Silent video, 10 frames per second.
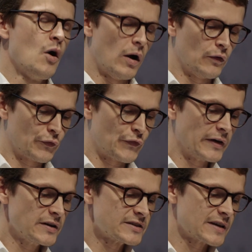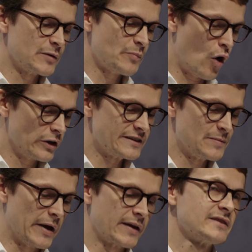Well, funders and
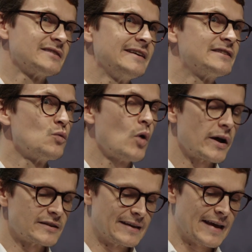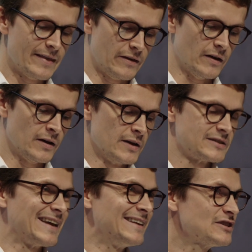policymakers need to work together
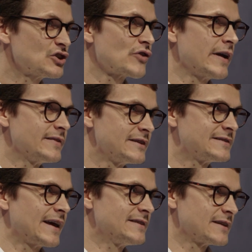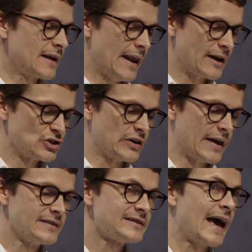to integrate this data collection
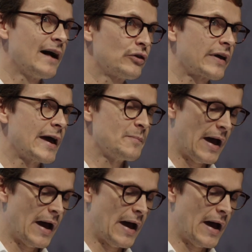into healthcare